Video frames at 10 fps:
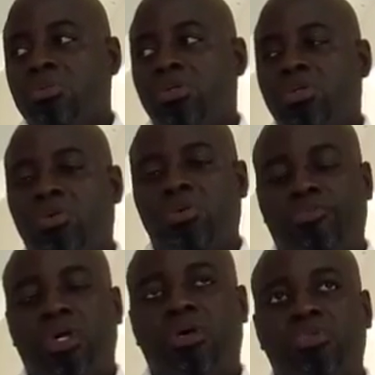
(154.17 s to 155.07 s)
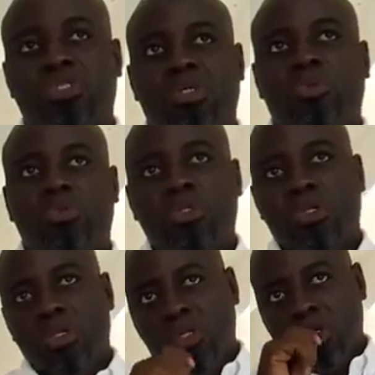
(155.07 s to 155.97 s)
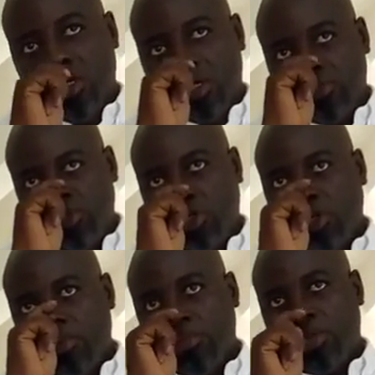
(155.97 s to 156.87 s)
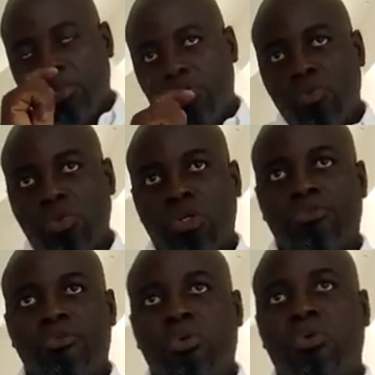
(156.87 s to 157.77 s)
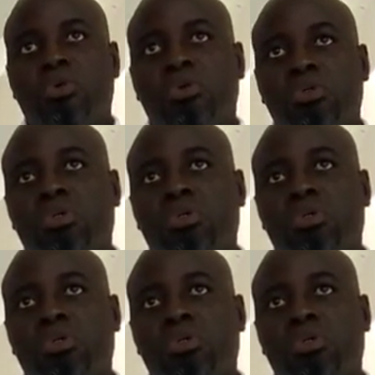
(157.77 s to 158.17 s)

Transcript: You know, if you have a stable job, probably you work for